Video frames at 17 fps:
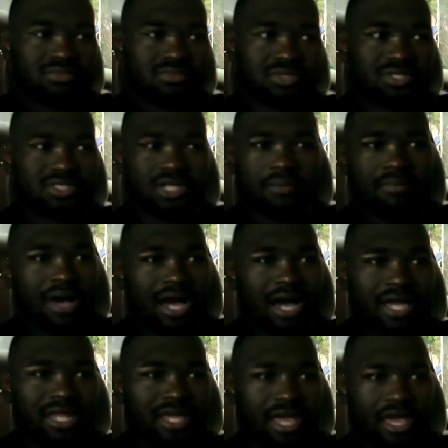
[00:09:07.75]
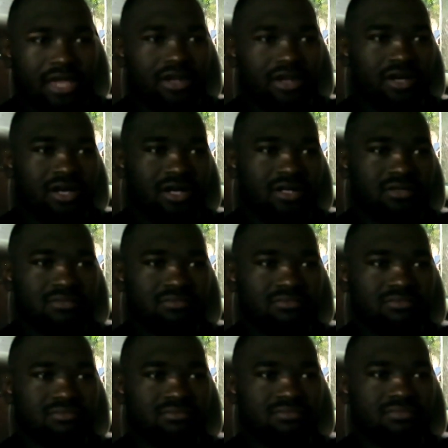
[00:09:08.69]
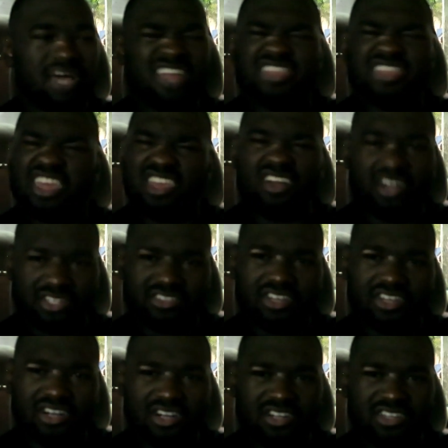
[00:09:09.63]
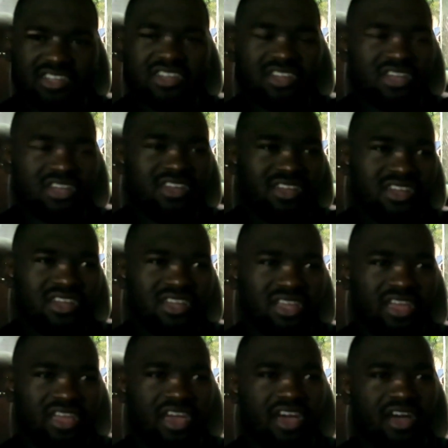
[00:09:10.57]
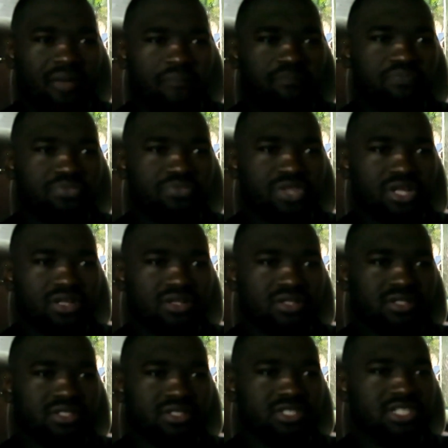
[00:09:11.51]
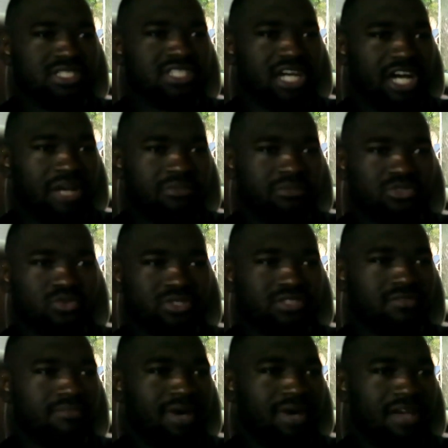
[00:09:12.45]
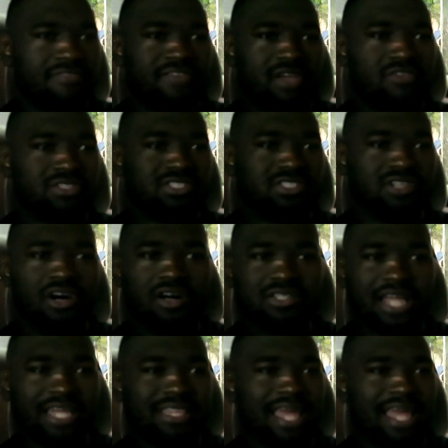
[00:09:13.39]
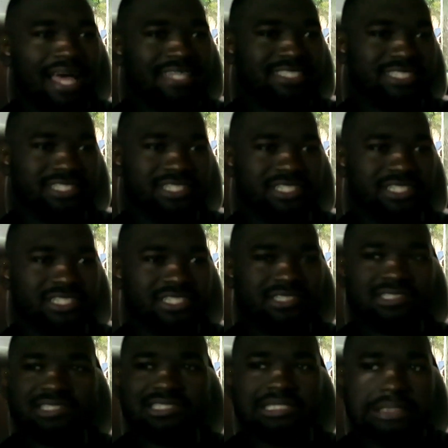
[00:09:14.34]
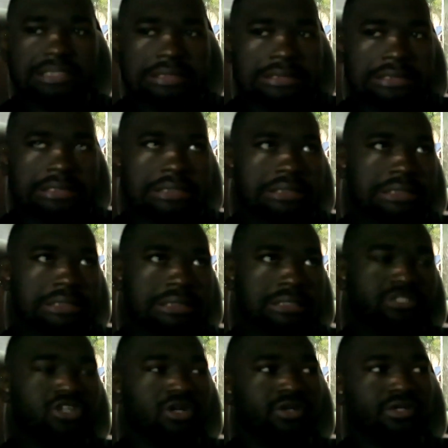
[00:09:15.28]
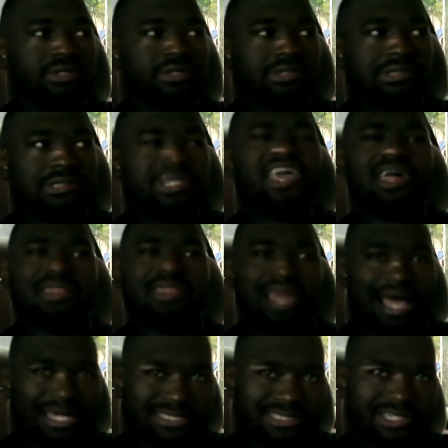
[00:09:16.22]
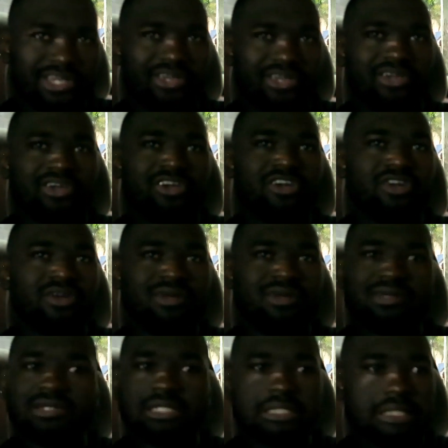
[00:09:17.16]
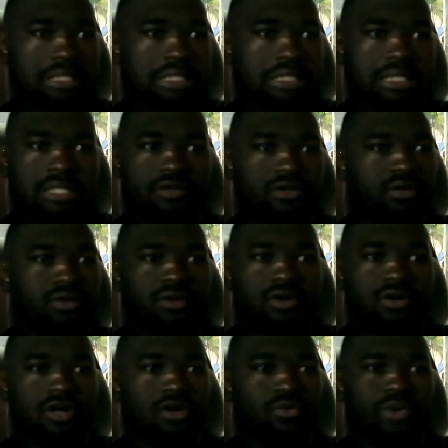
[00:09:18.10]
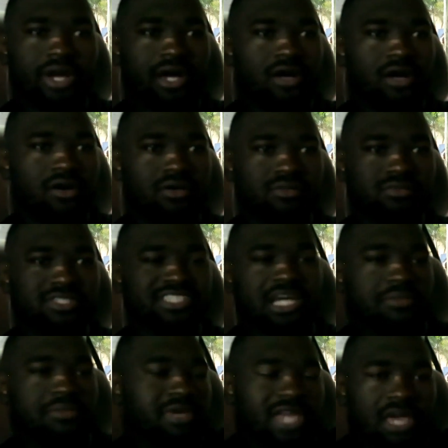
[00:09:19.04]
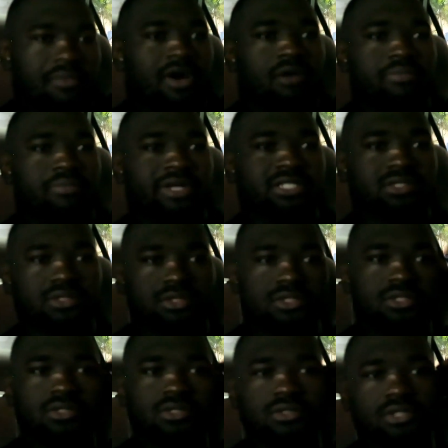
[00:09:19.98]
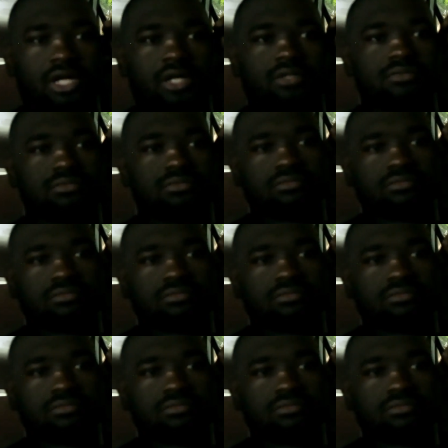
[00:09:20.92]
somebody and uh i think young thug yeah good times was my favorite song like last year no no no yeah last year around the time it came out, basically. Like,